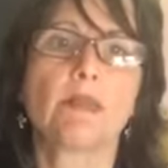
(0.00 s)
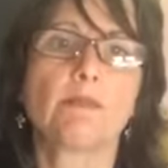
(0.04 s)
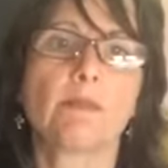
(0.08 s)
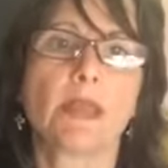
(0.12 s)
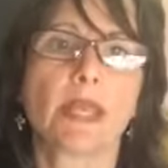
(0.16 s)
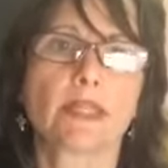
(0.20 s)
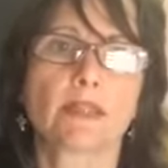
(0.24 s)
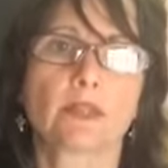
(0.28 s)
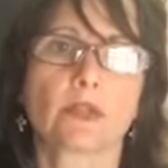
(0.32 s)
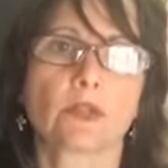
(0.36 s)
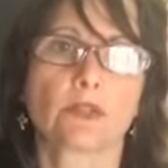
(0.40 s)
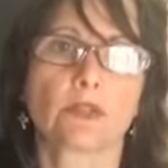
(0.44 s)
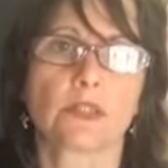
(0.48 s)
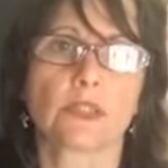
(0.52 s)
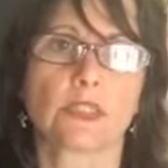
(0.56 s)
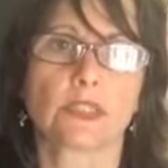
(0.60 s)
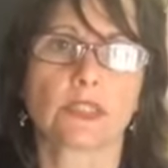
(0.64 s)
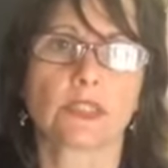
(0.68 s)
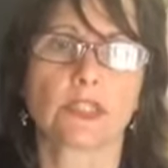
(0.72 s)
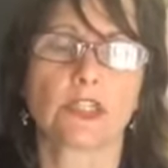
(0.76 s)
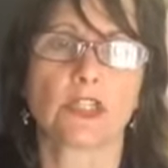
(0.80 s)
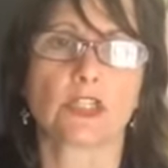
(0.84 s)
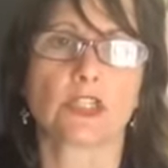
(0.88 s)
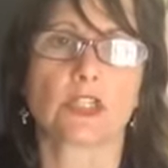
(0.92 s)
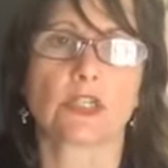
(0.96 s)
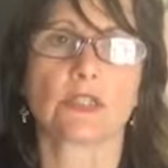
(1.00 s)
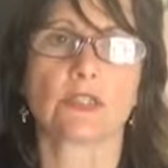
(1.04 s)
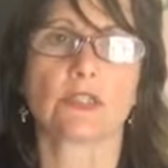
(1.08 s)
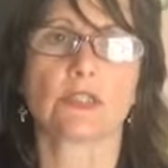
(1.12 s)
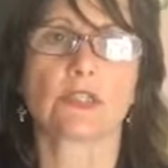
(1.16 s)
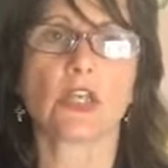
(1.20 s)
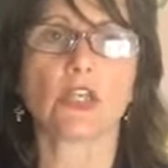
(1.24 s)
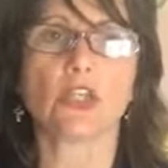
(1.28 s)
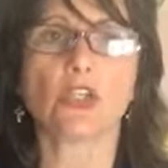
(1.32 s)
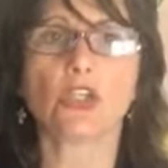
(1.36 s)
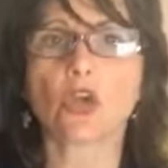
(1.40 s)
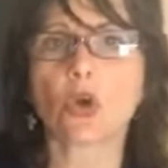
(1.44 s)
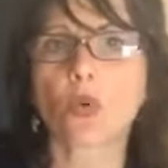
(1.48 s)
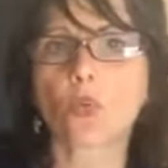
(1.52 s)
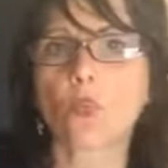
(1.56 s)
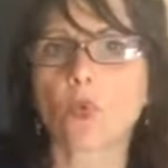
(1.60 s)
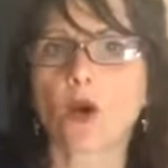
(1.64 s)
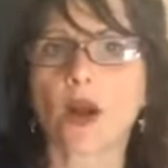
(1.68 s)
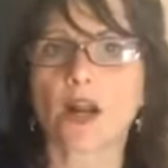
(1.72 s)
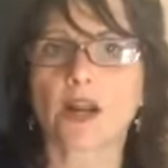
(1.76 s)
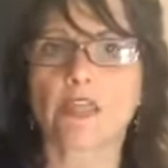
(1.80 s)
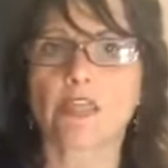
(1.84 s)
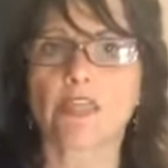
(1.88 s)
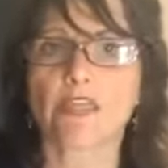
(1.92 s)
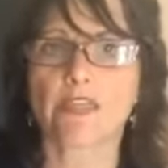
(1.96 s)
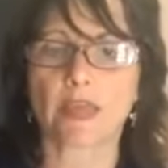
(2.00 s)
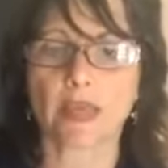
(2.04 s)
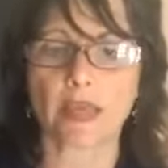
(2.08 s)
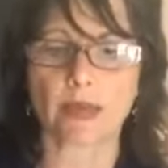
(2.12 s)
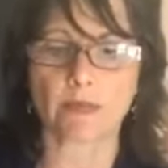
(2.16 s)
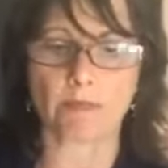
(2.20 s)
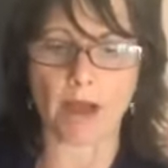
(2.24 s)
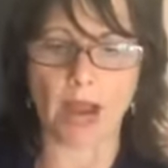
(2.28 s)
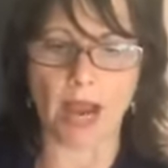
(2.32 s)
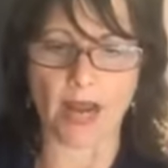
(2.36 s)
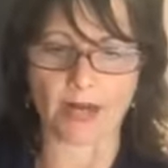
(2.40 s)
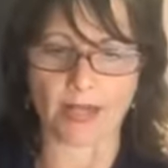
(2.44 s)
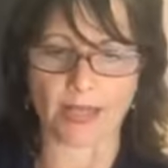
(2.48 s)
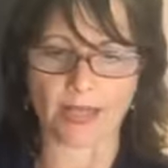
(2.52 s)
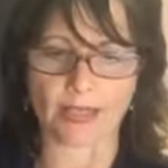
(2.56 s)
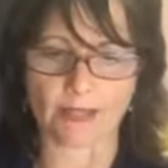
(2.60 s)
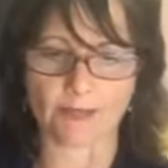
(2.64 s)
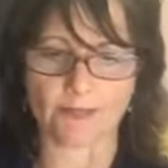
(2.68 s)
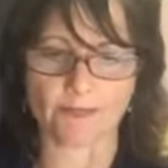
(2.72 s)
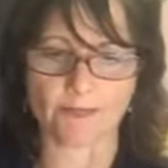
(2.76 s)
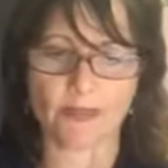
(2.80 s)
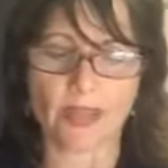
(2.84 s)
to make those decisions, you don't want to think about it.